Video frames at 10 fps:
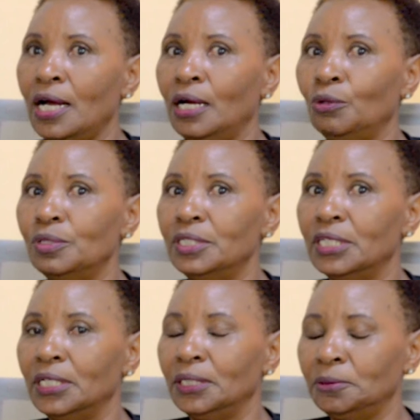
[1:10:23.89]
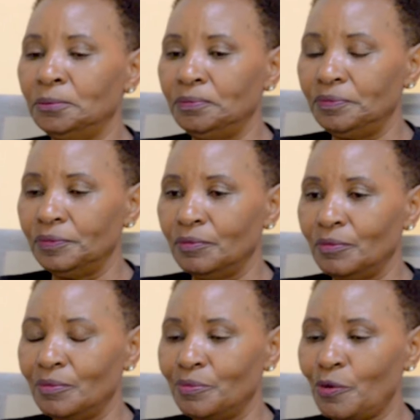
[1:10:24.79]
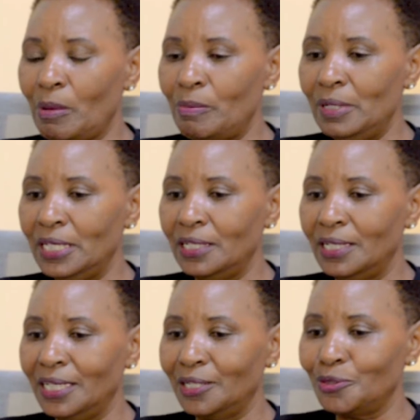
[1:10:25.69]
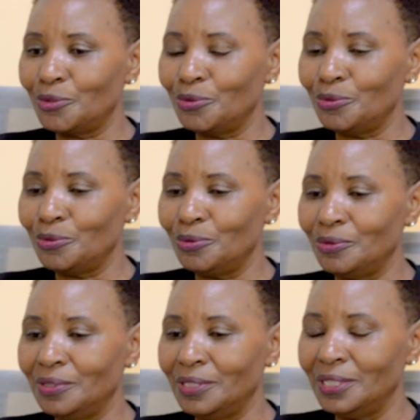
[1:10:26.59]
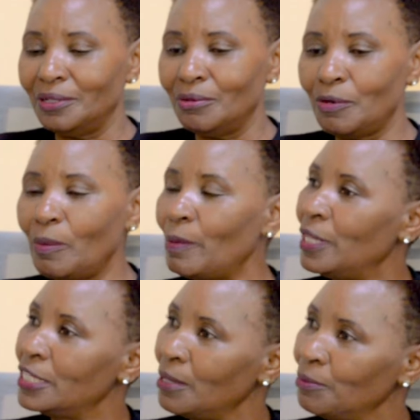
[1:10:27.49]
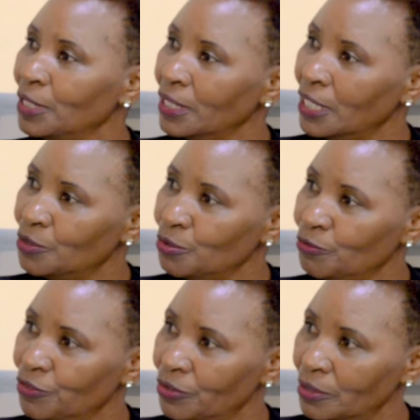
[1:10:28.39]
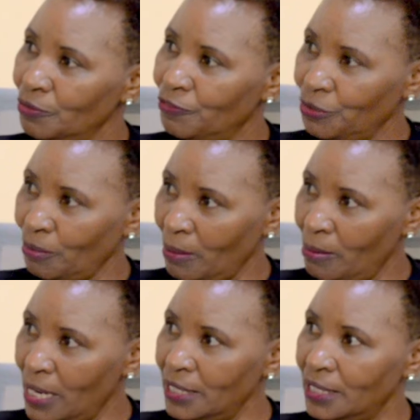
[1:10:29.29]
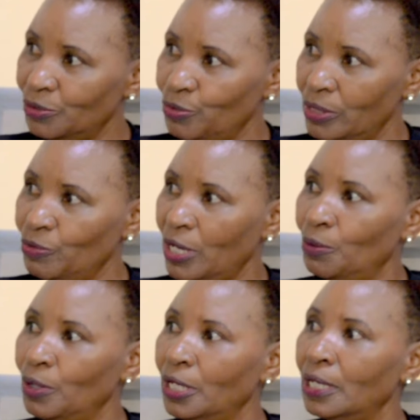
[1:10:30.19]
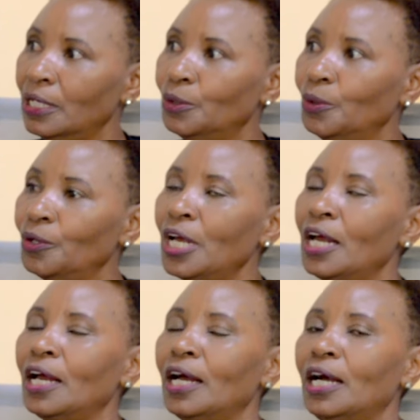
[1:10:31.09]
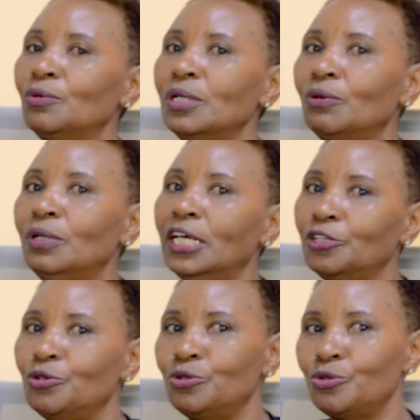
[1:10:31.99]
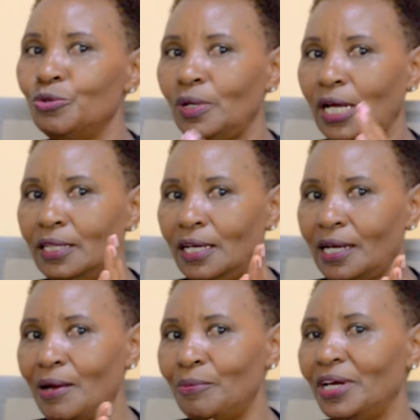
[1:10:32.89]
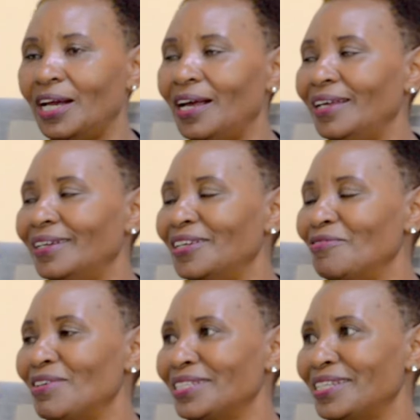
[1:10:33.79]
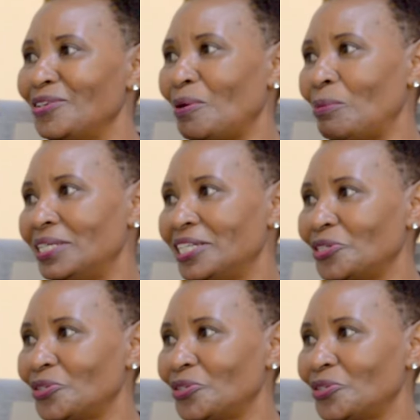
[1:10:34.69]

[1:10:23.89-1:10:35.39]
I would probably like to, probably something that you've remembered as we are going along. I would like you to look at the camera and give us your parting